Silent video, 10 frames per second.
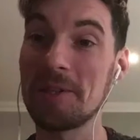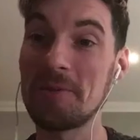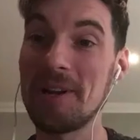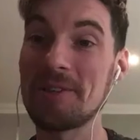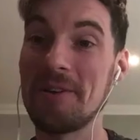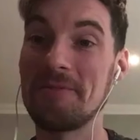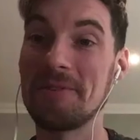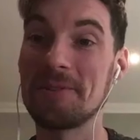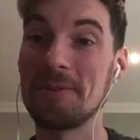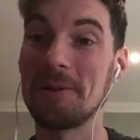at the press
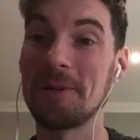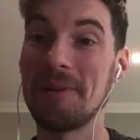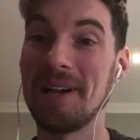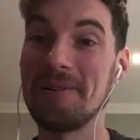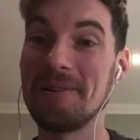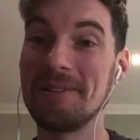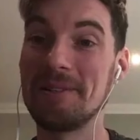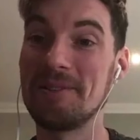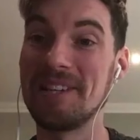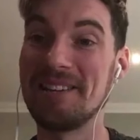conference talking about
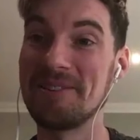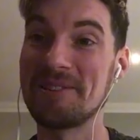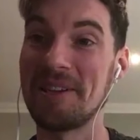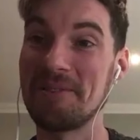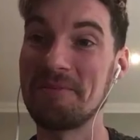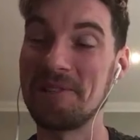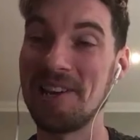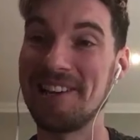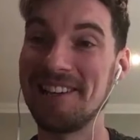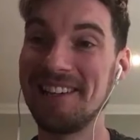New Zealanders giving him
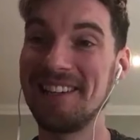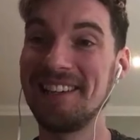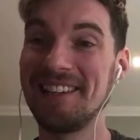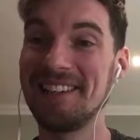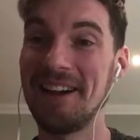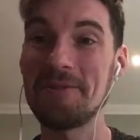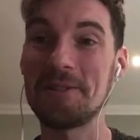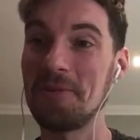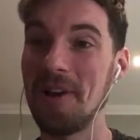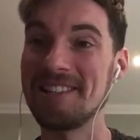shit? I was
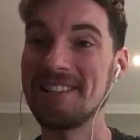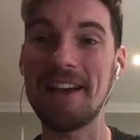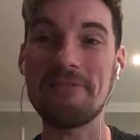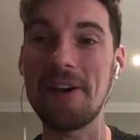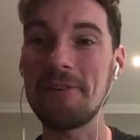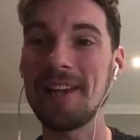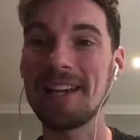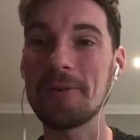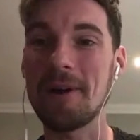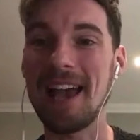surprised. That felt so
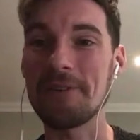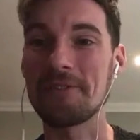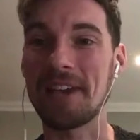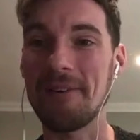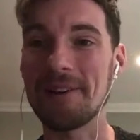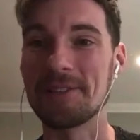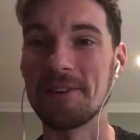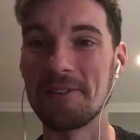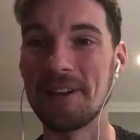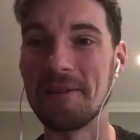like funny. Quite out of
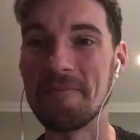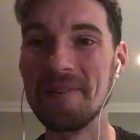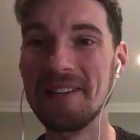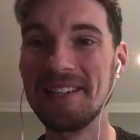character for him.